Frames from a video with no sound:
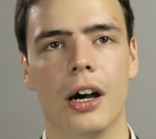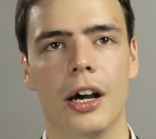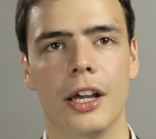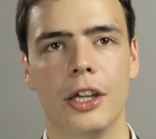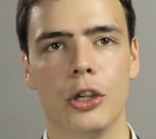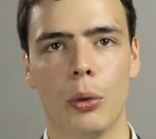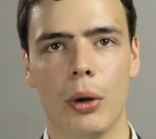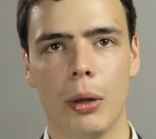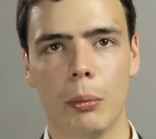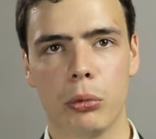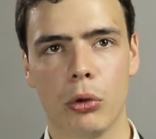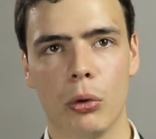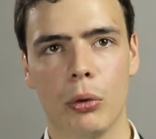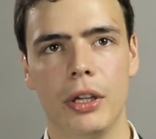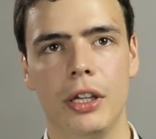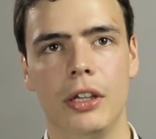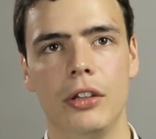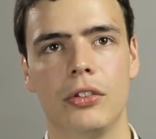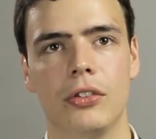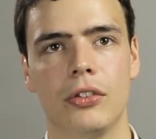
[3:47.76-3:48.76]
your
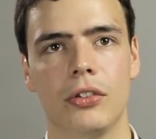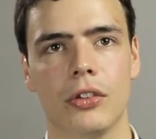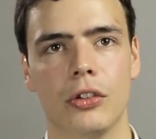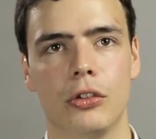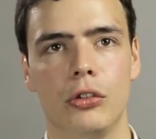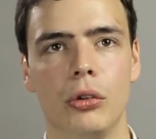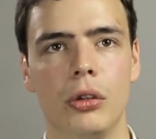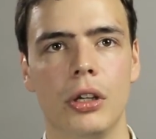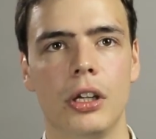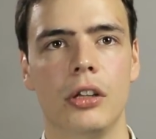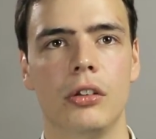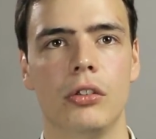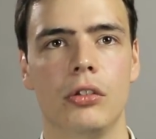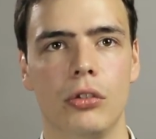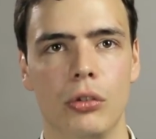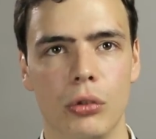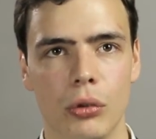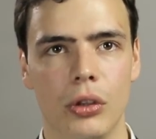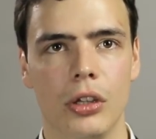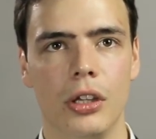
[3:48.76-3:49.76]
employees tune in
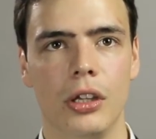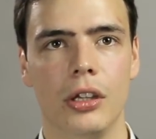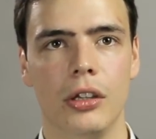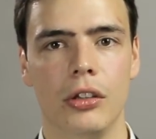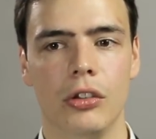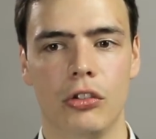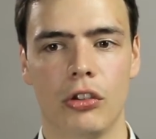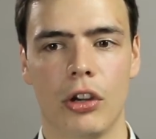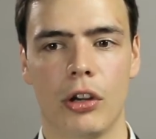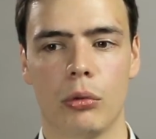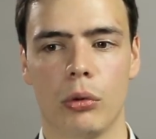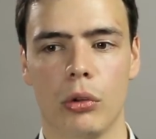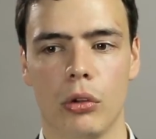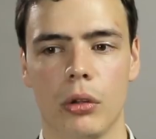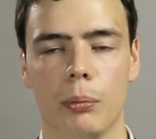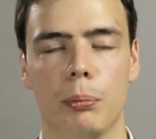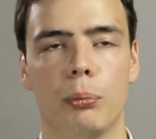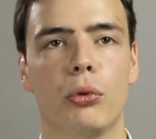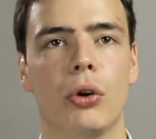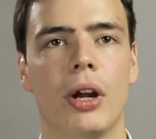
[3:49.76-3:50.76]
to the
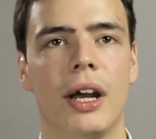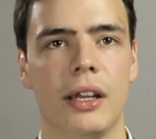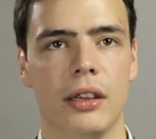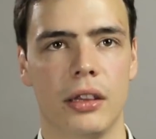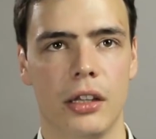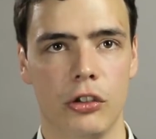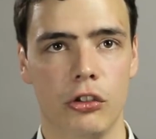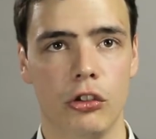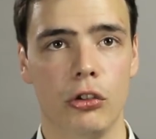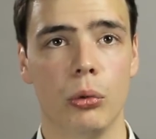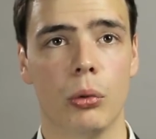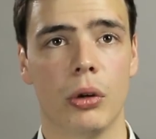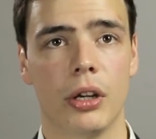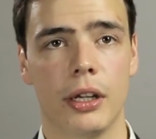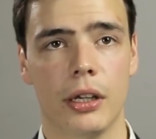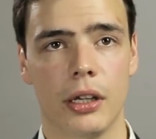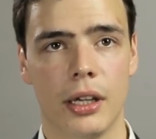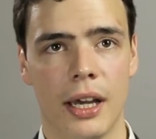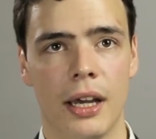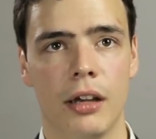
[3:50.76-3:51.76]
general brand that you want
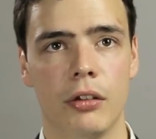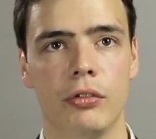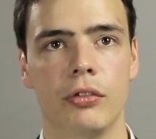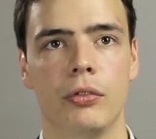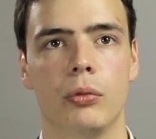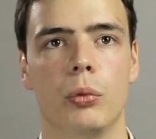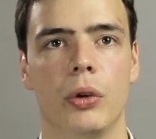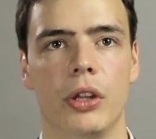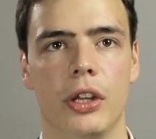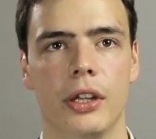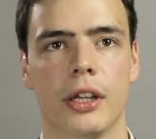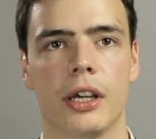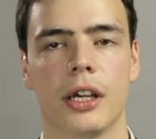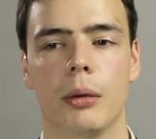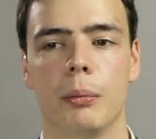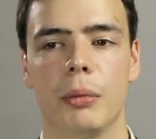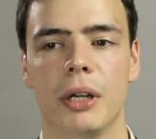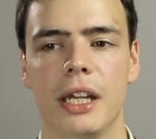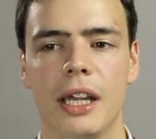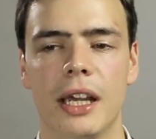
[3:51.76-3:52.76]
to have within the
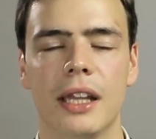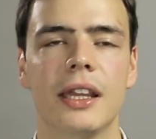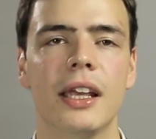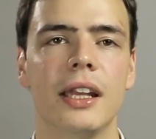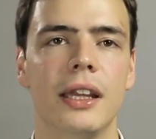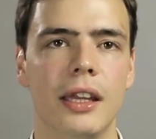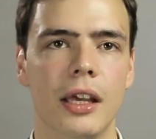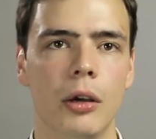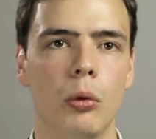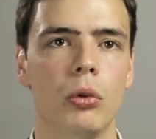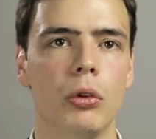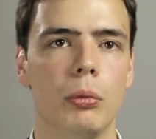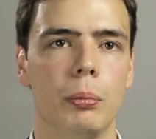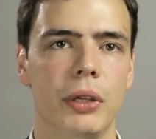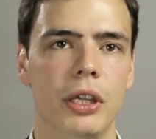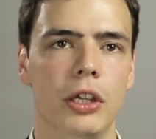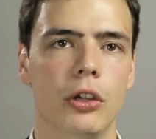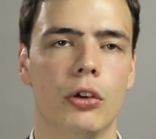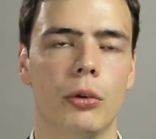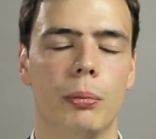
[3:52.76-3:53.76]
company, and then they will
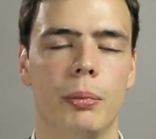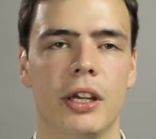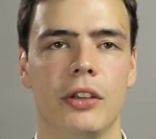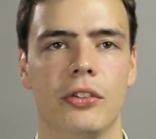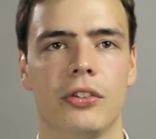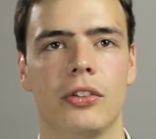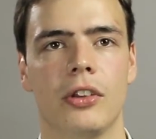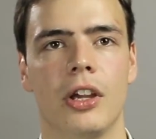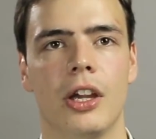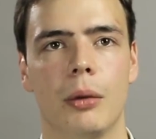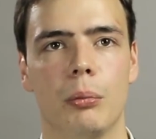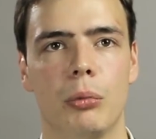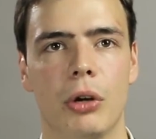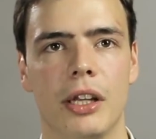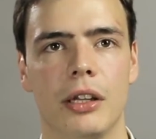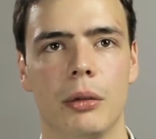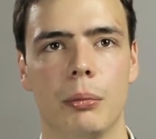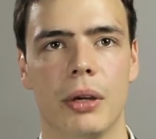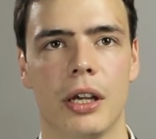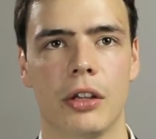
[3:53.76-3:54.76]
be your best
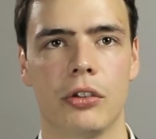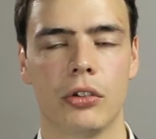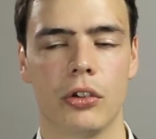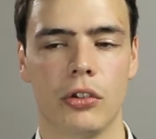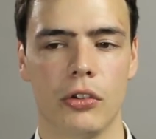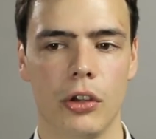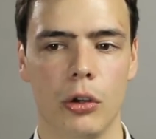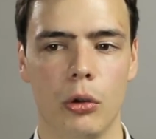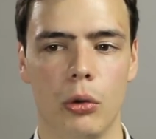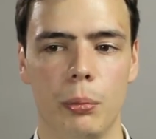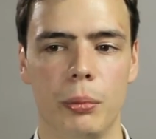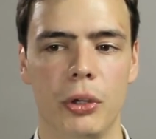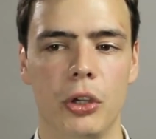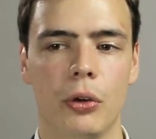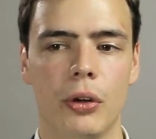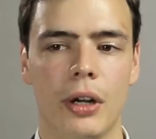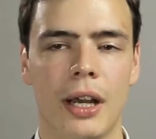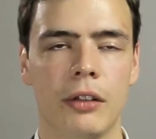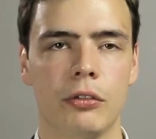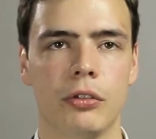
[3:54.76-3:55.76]
brand ambassadors. They will be
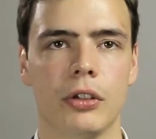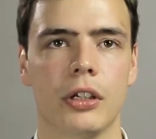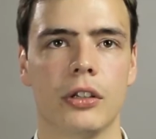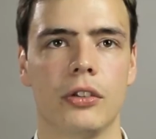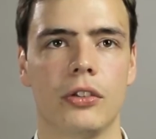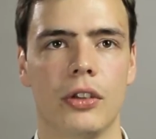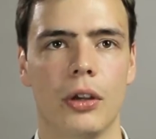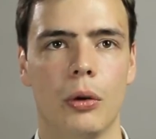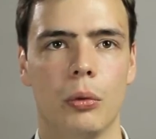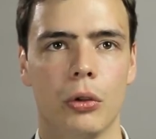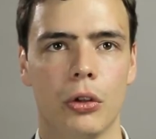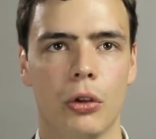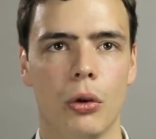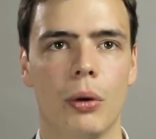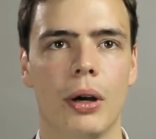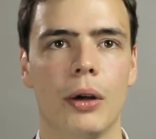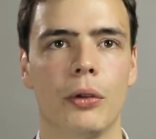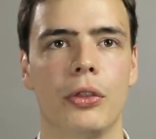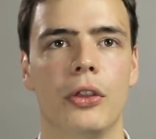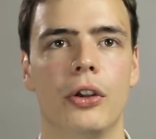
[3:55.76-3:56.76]
your advocates that will
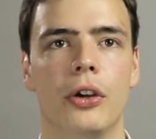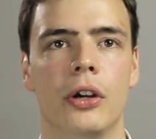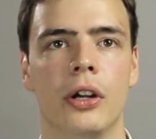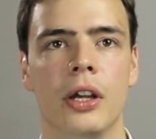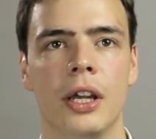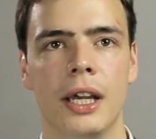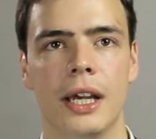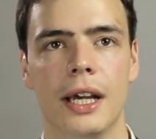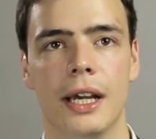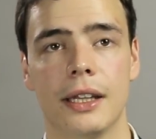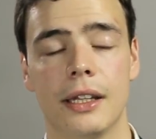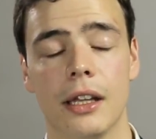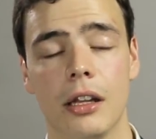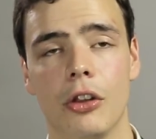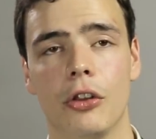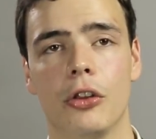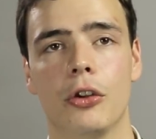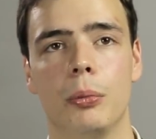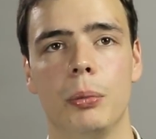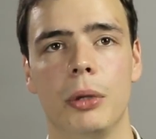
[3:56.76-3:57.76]
go out there and
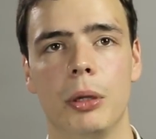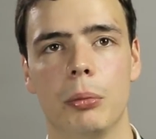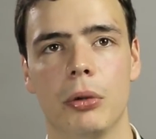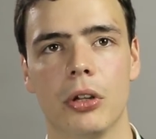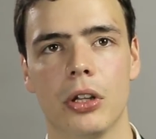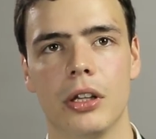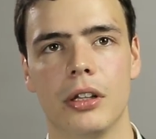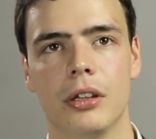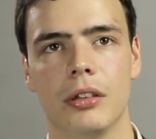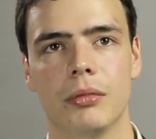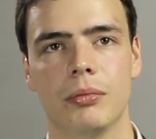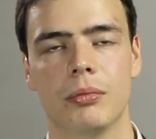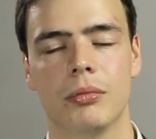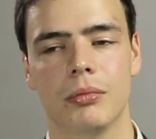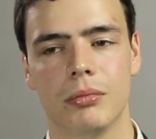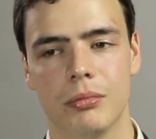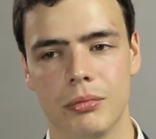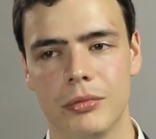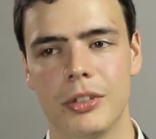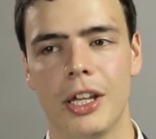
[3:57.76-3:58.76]
tell other people, and
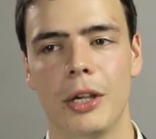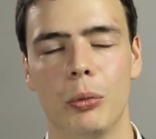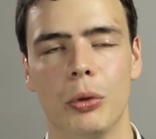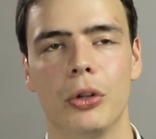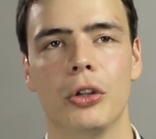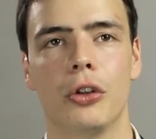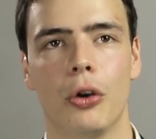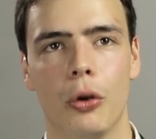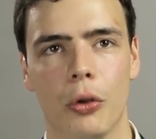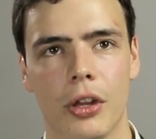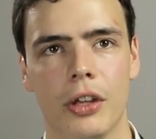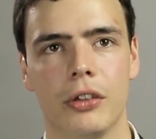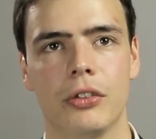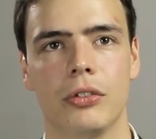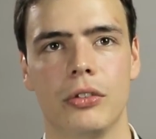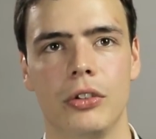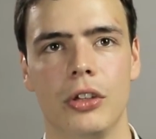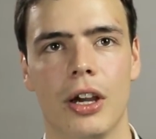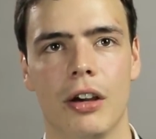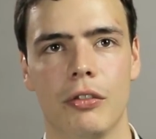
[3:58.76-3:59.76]
they will know that
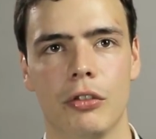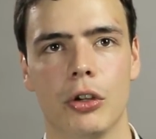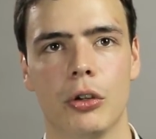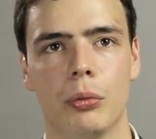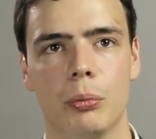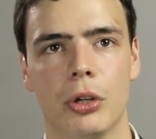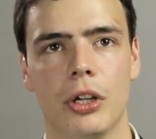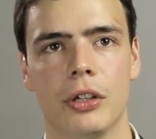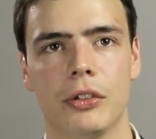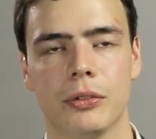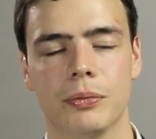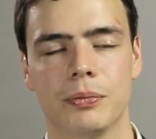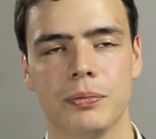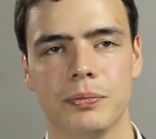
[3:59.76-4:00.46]
you have a good brand.